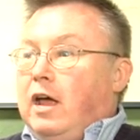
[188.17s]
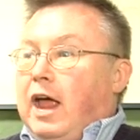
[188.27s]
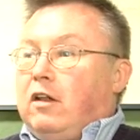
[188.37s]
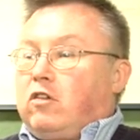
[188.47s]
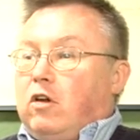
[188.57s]

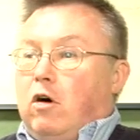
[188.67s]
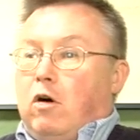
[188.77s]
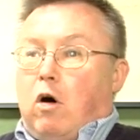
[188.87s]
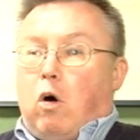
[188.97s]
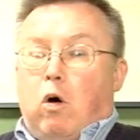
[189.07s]
And so
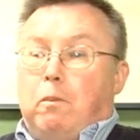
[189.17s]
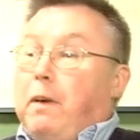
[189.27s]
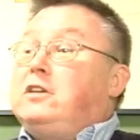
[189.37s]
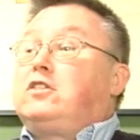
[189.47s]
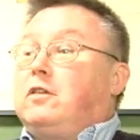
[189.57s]
a whole
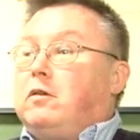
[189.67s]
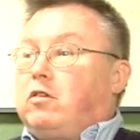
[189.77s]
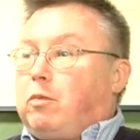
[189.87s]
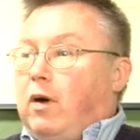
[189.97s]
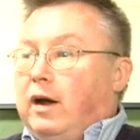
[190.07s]
bunch of them
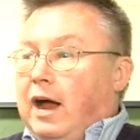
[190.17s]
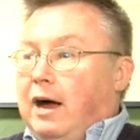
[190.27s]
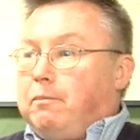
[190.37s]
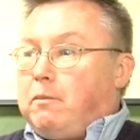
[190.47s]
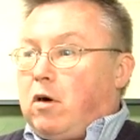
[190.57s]
sprung
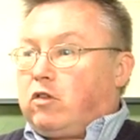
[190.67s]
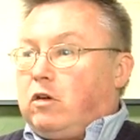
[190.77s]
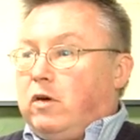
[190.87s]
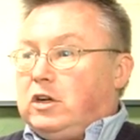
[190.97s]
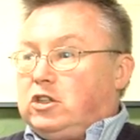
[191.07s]
up, most
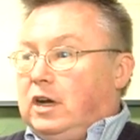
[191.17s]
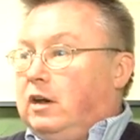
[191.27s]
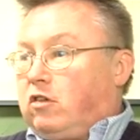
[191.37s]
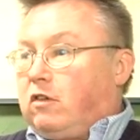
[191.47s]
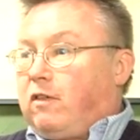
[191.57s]
of which
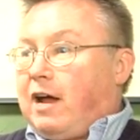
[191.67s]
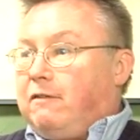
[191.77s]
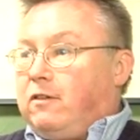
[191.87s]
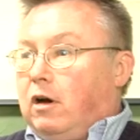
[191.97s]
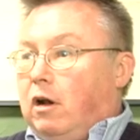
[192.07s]
didn't survive
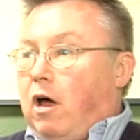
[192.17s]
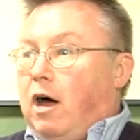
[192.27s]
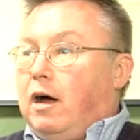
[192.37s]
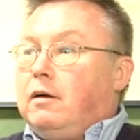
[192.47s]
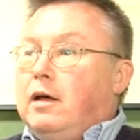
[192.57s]
very
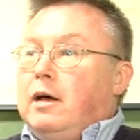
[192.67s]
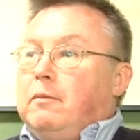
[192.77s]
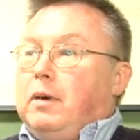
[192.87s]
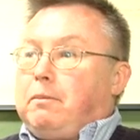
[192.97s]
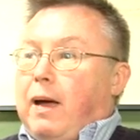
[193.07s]
long,
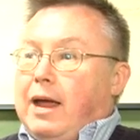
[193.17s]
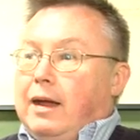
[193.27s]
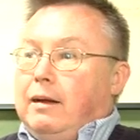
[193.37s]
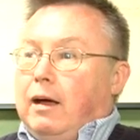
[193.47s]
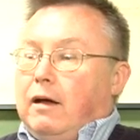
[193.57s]
but Pi